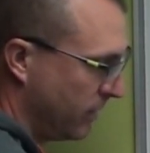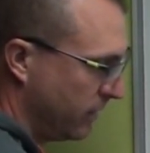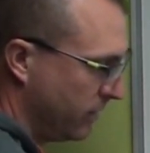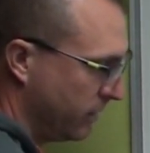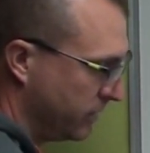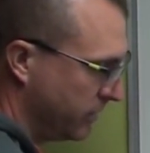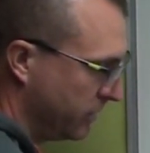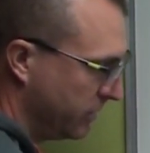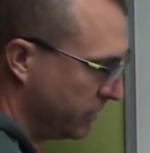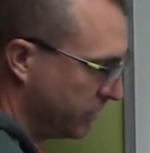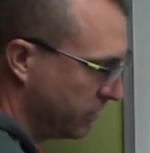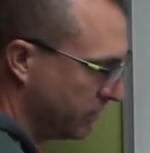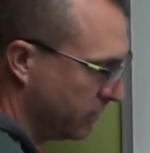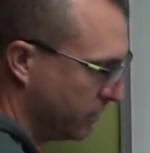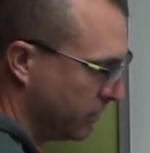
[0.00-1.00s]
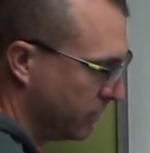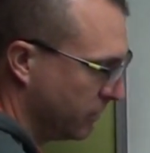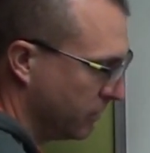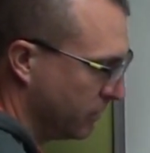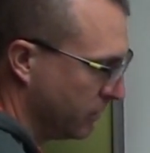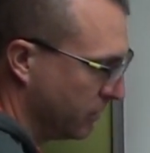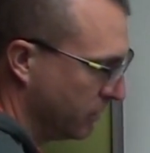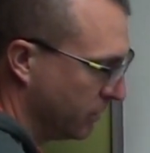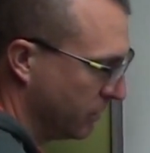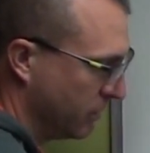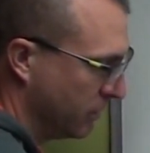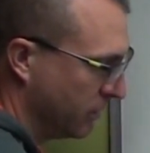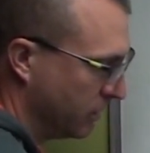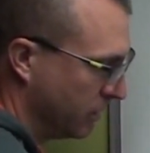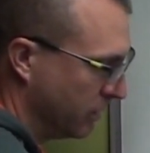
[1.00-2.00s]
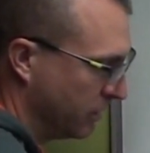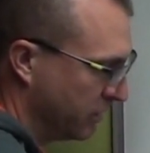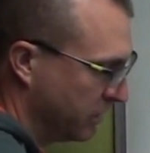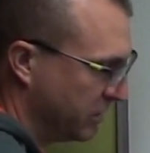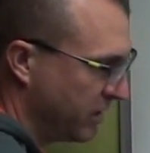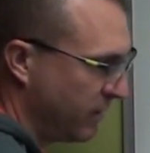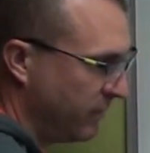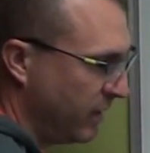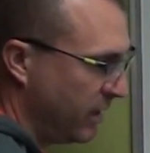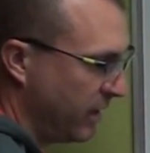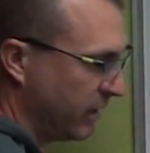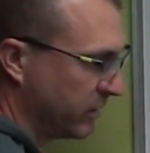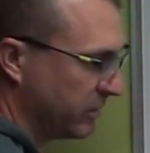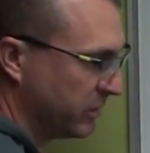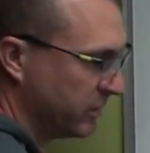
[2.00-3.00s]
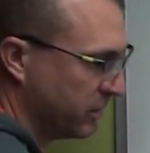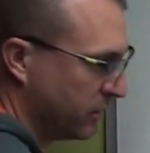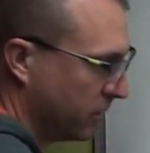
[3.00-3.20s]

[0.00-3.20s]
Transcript: This is 7x